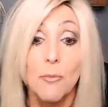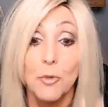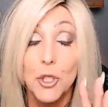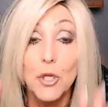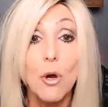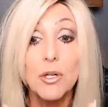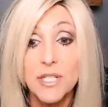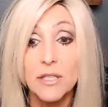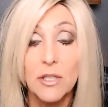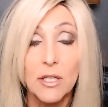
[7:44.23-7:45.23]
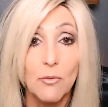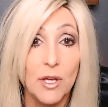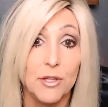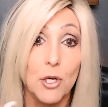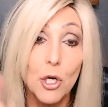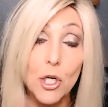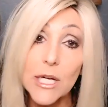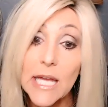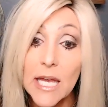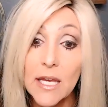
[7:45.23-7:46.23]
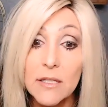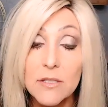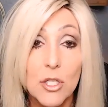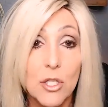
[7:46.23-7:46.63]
You are dealing with hurricanes,